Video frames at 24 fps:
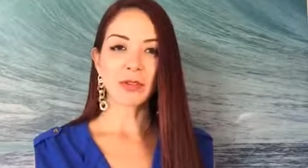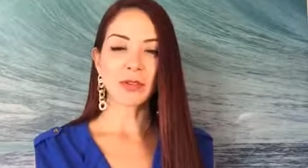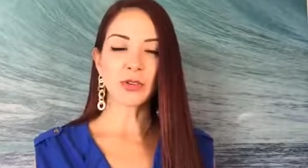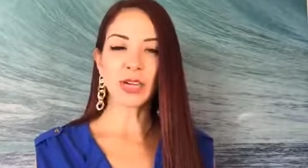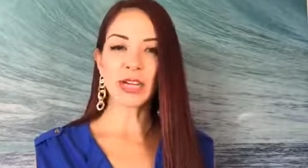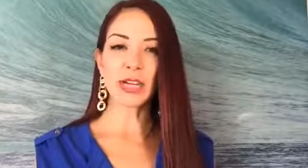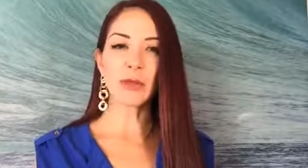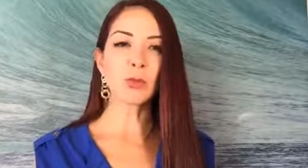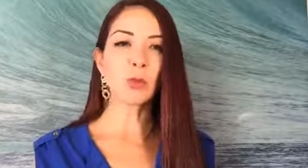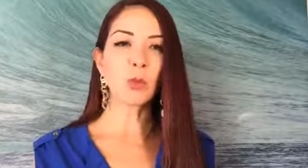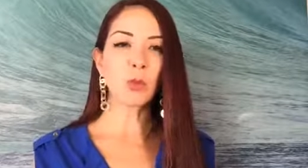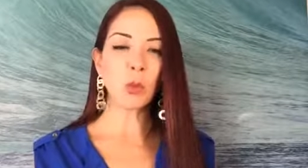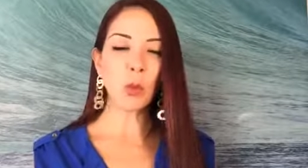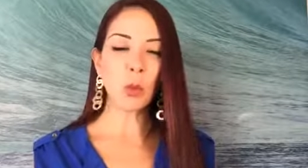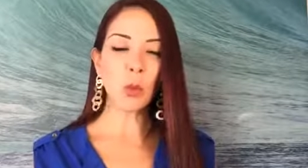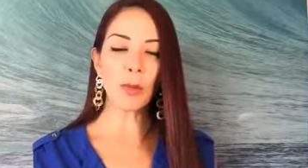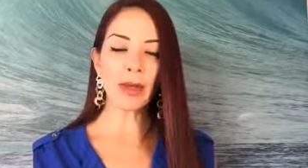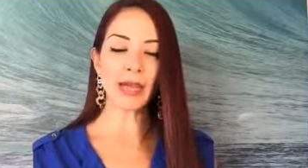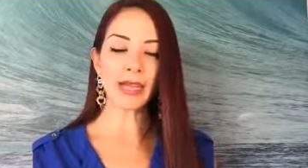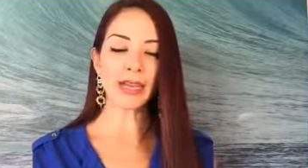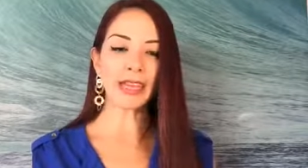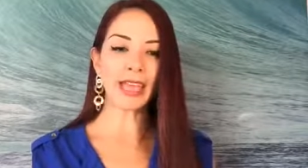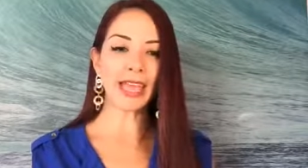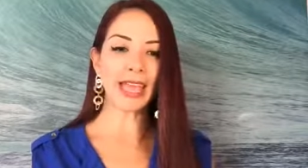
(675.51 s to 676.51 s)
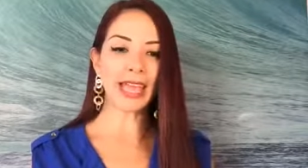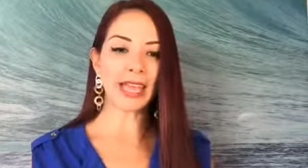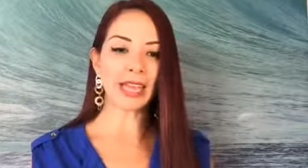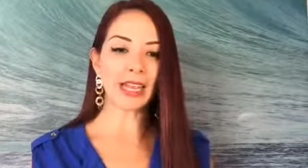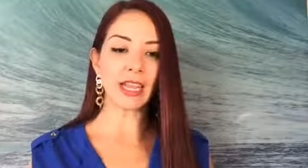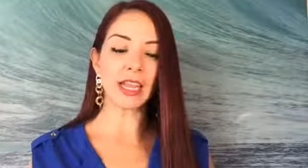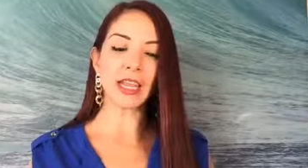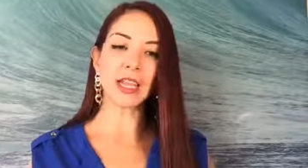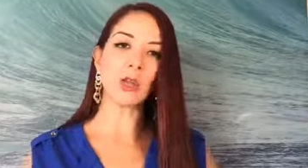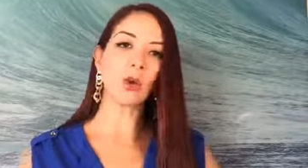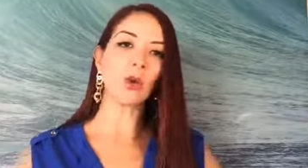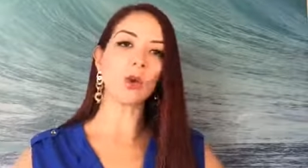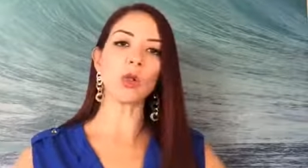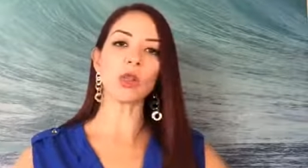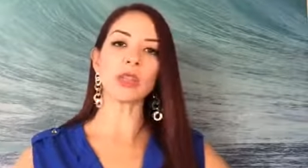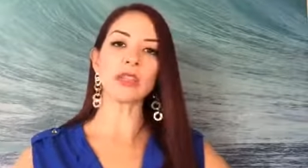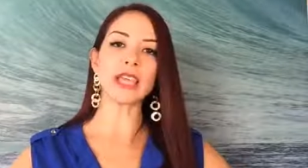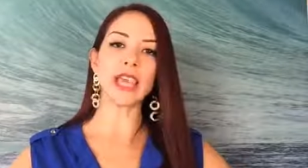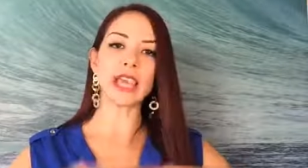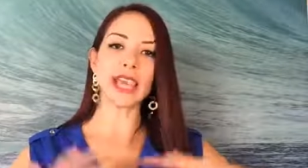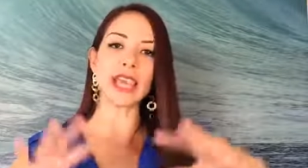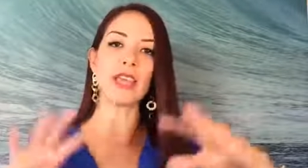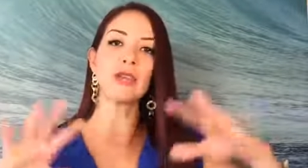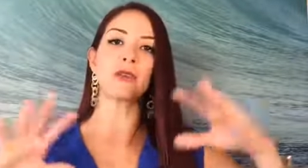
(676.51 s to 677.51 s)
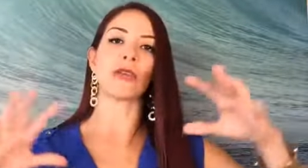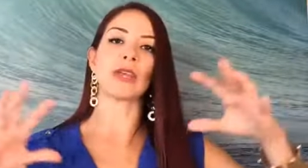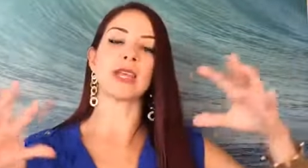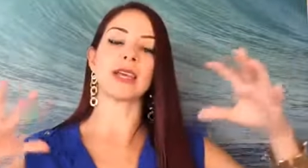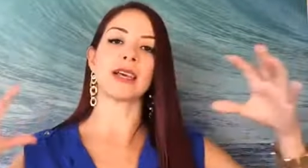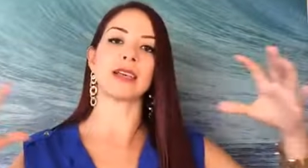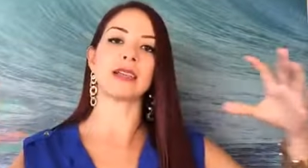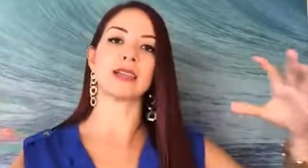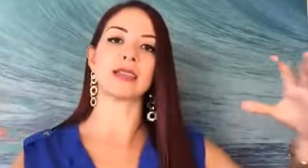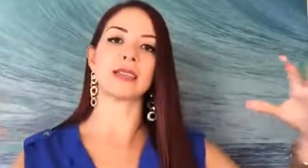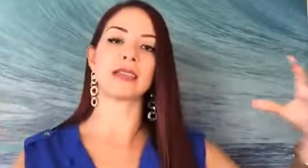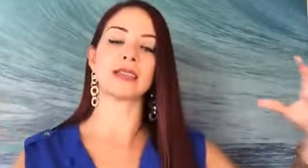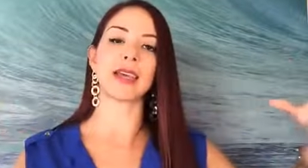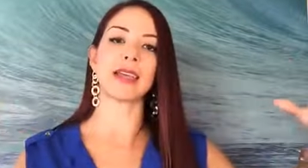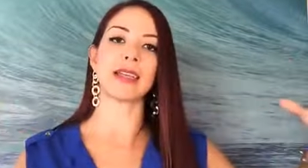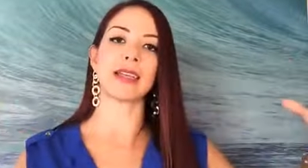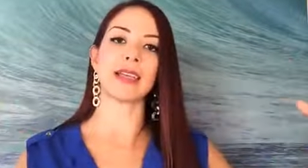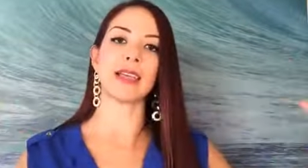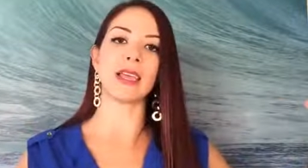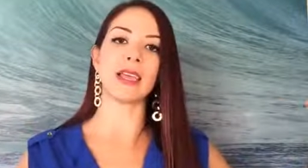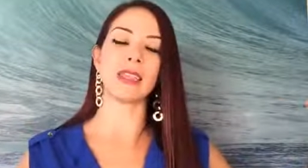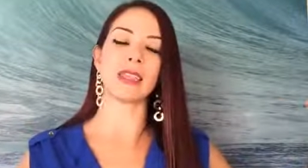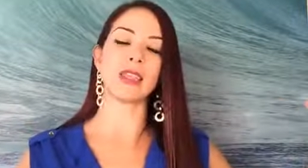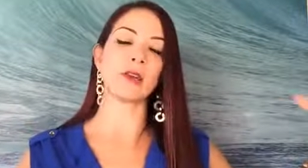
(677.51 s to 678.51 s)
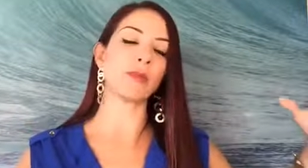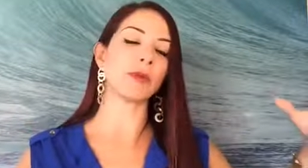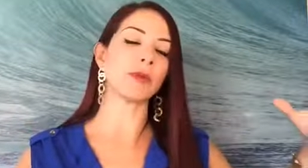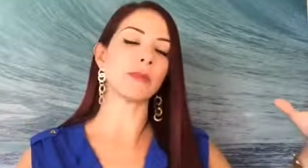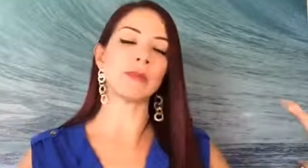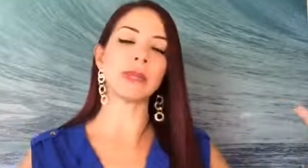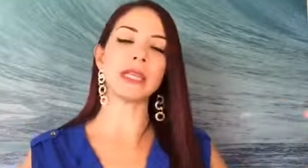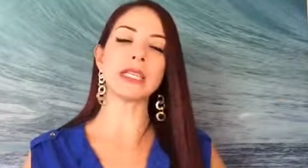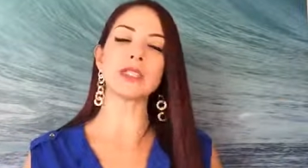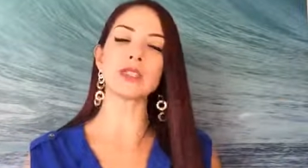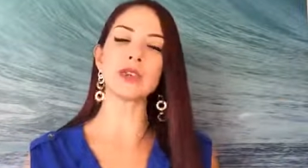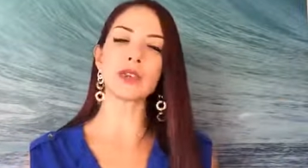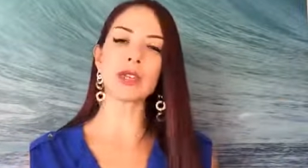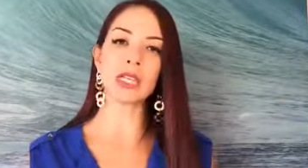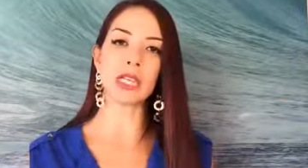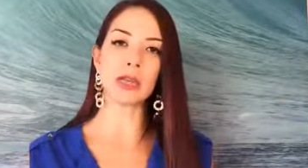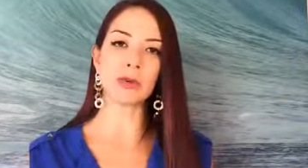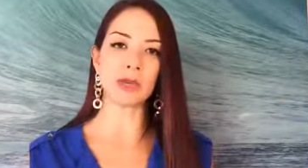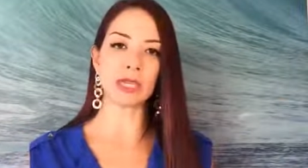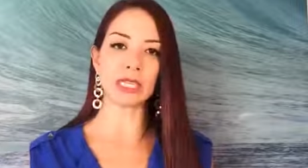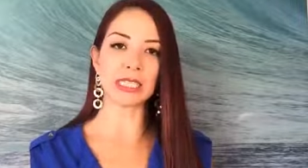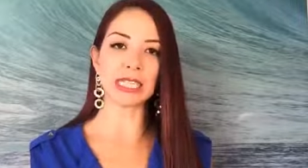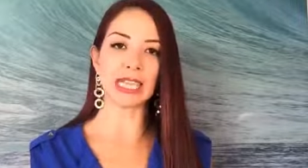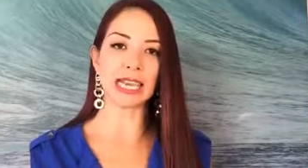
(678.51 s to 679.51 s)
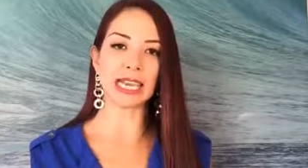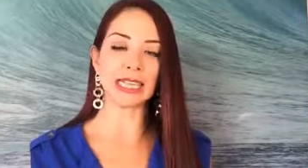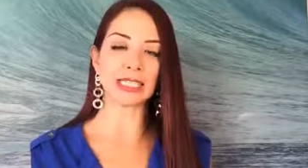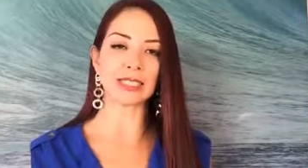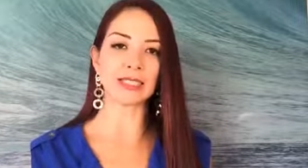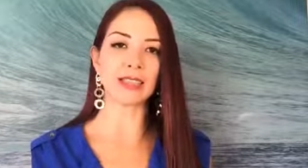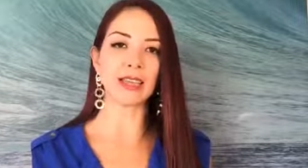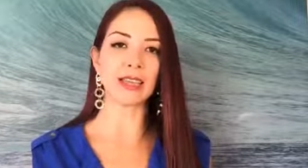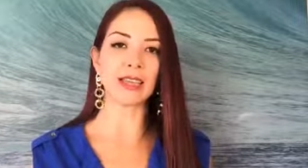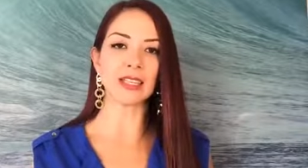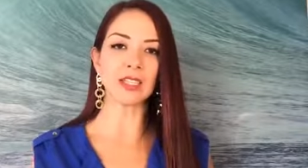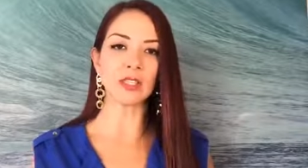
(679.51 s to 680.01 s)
credible woman, and in all the areas that we've been talking about in the last day.